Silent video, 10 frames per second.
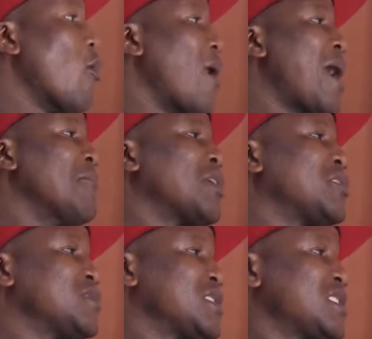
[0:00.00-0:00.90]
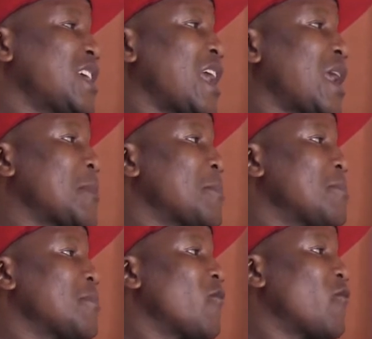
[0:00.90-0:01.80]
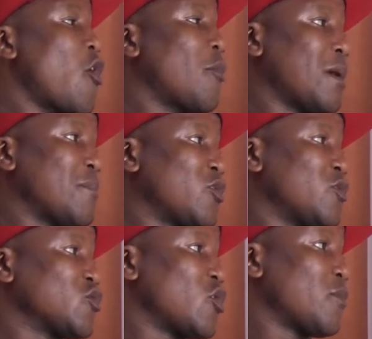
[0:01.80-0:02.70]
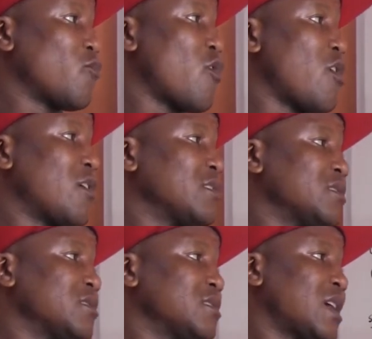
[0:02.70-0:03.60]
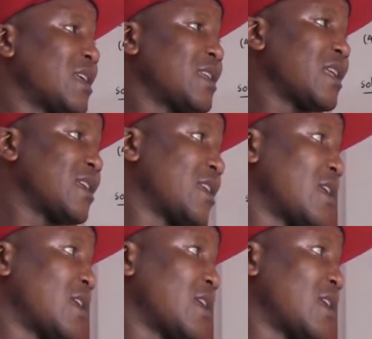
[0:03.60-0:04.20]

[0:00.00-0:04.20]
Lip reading: I'm gonna use the same formula because it's gonna be 1 da da da da da.